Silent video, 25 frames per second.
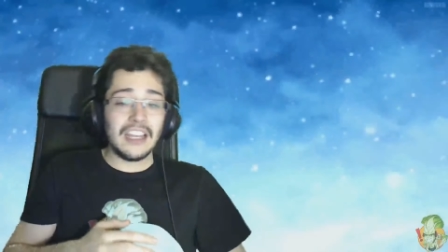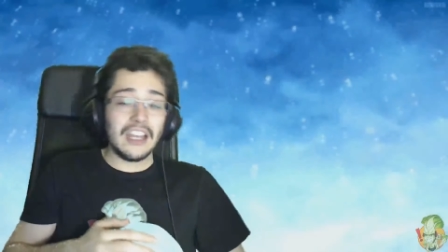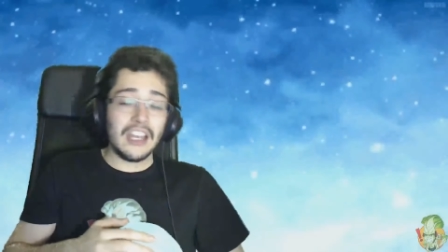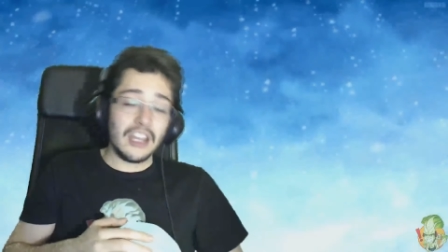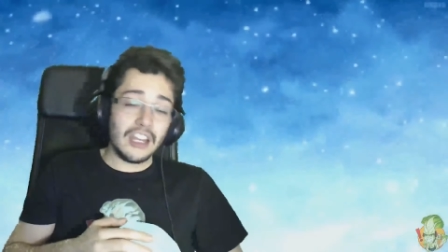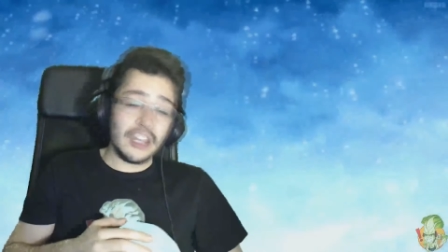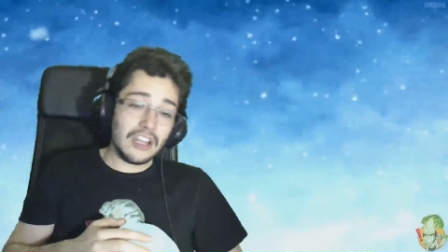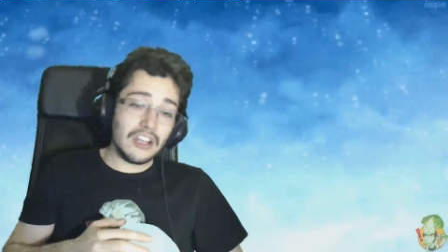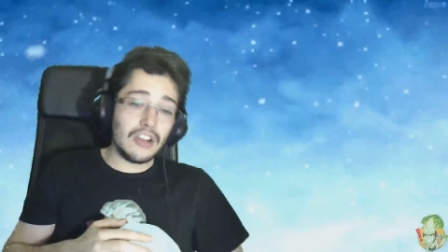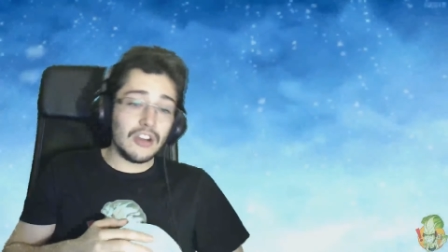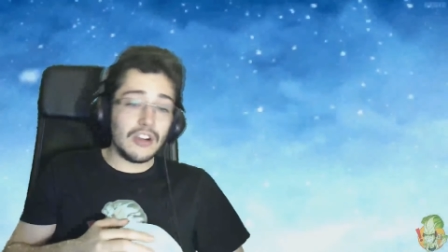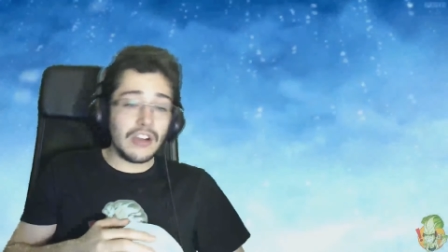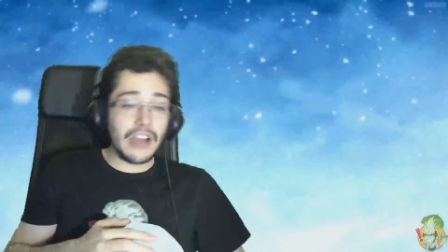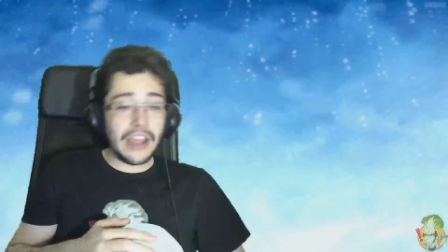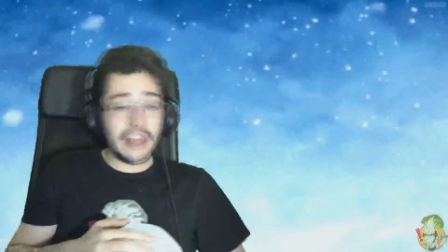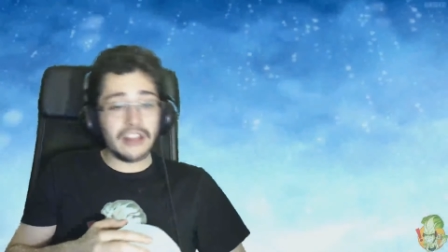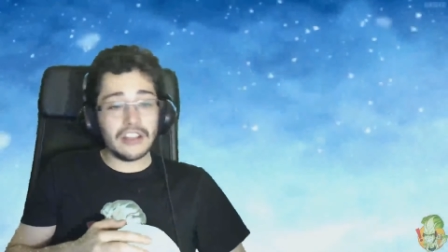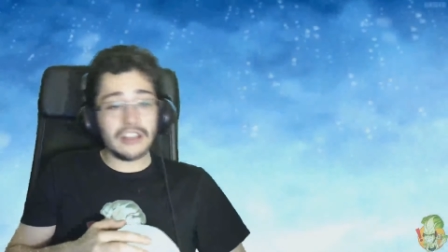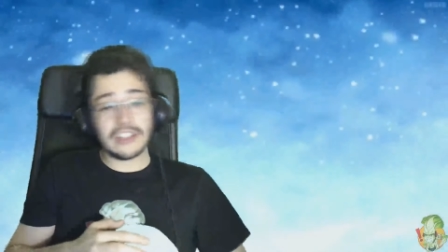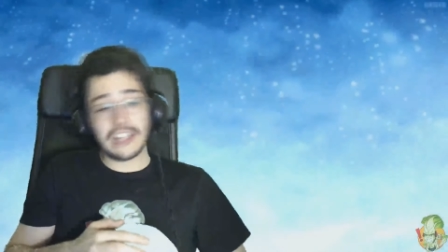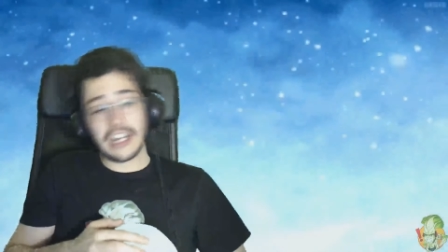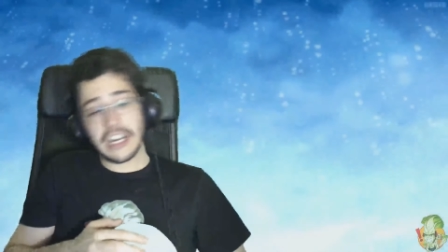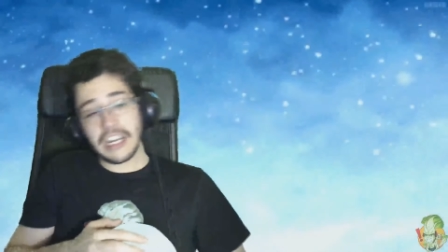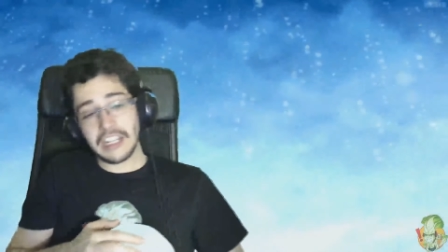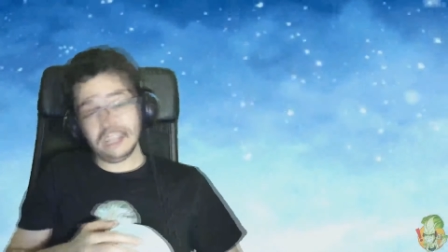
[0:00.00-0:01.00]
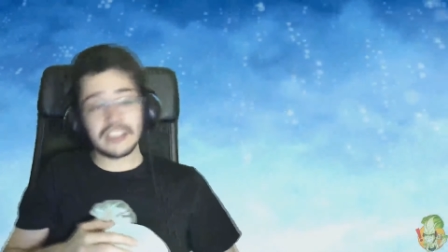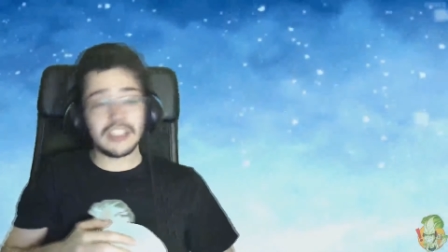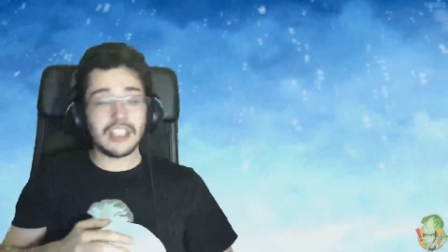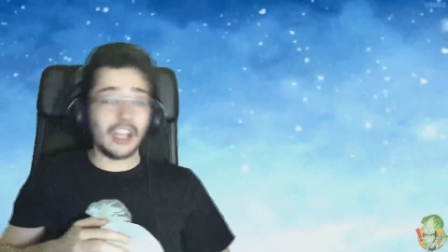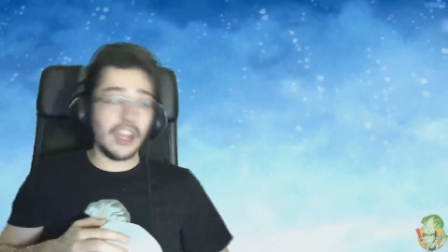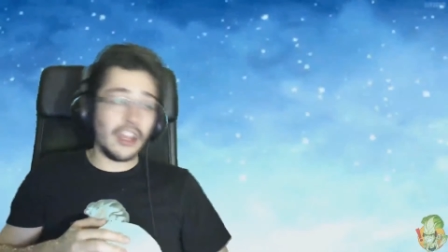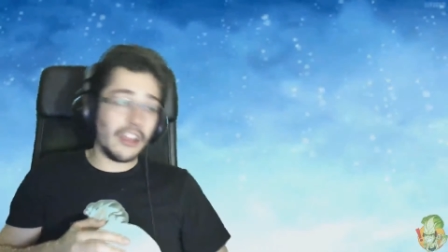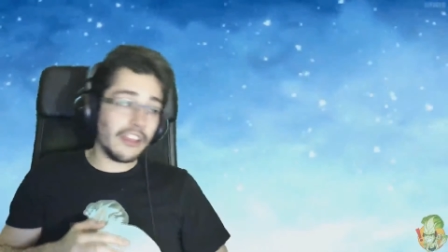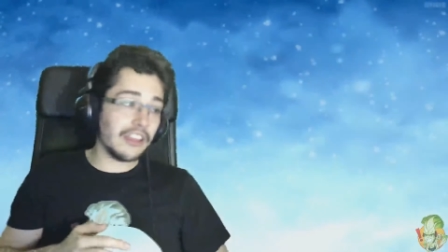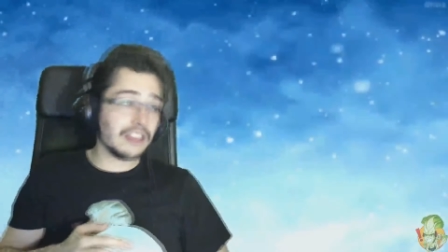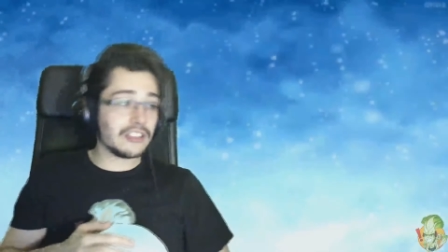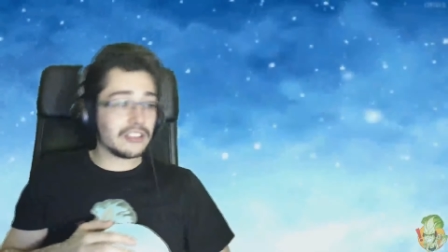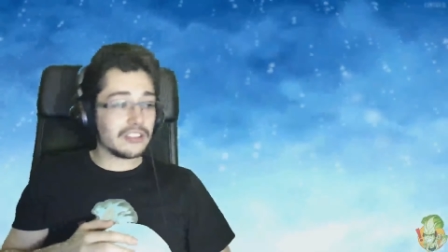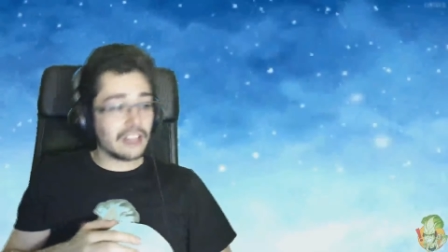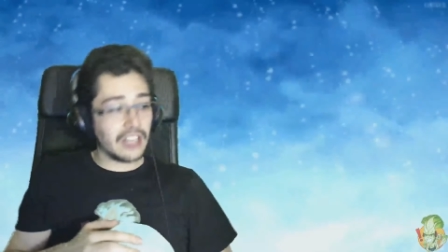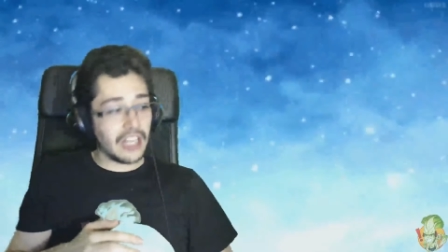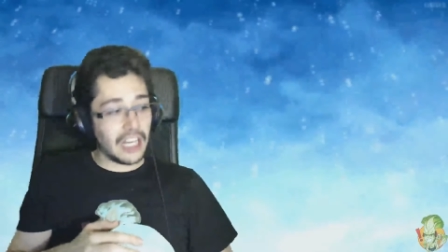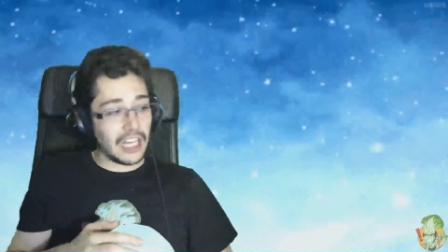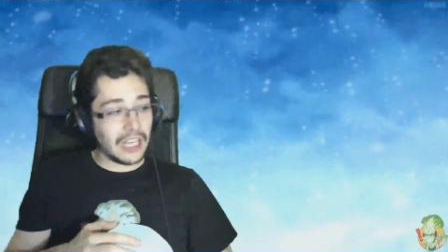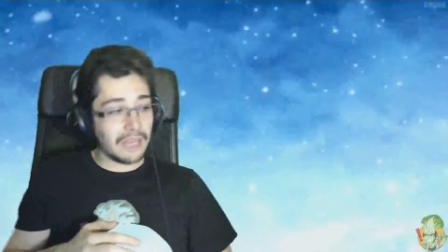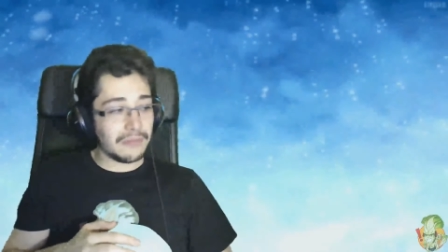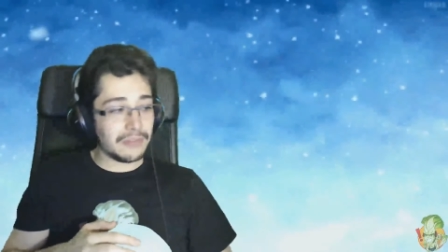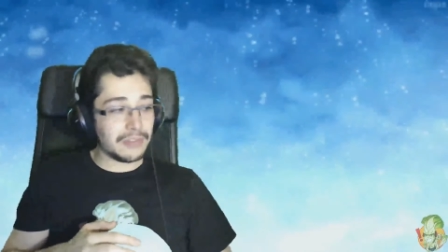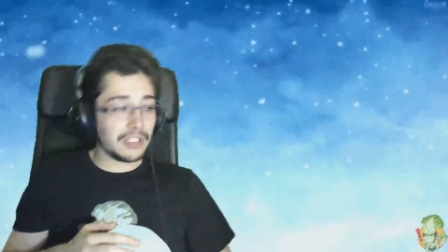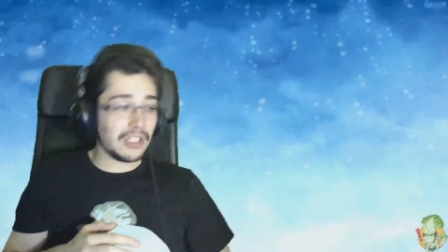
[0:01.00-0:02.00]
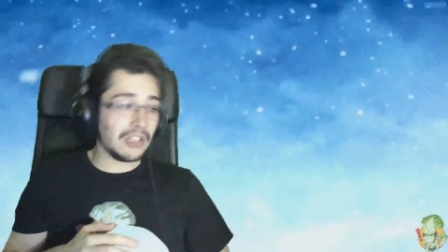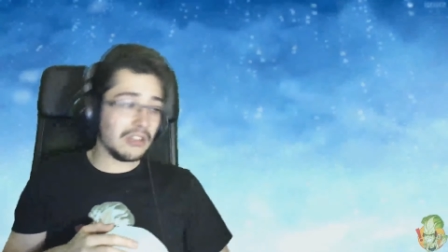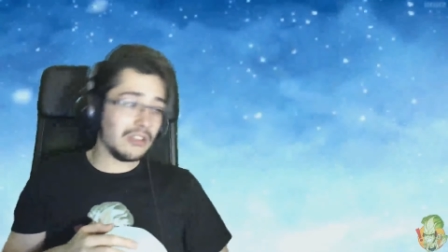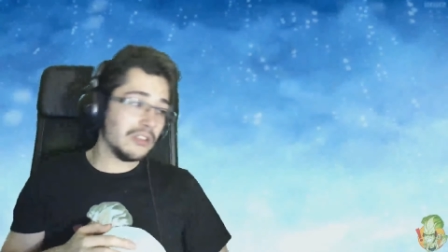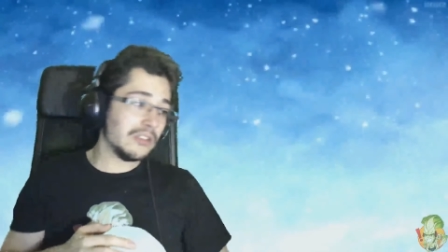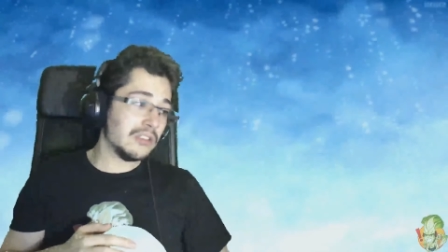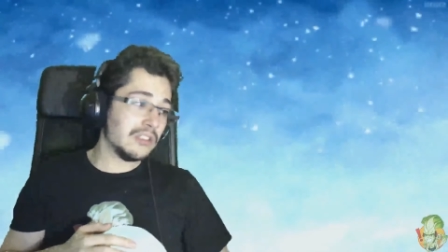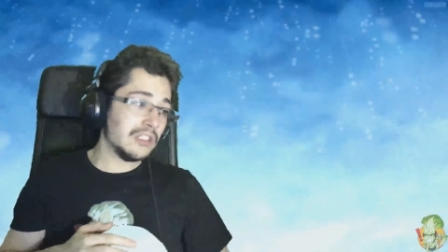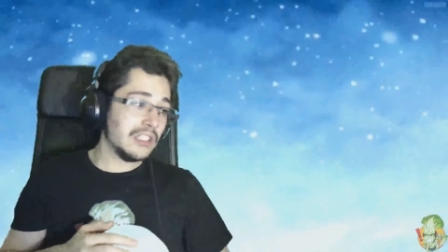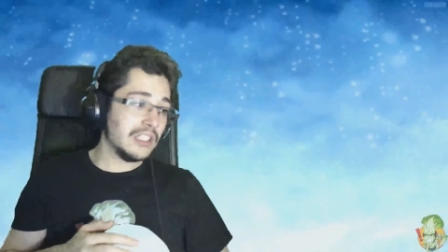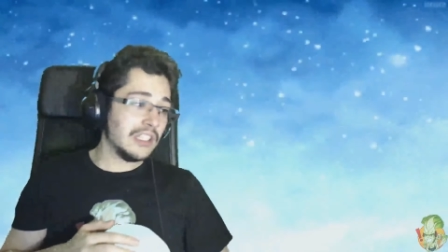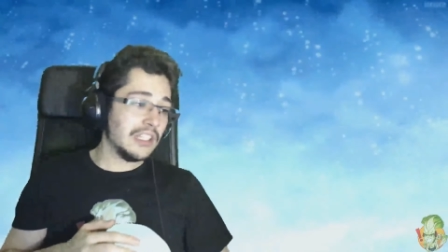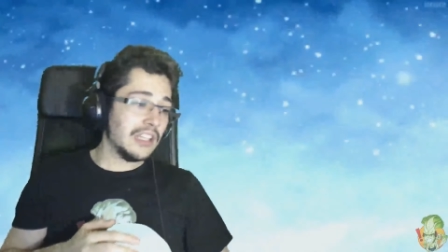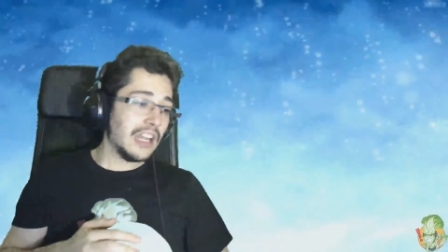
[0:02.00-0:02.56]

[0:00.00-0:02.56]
oh, I already saw the stream, so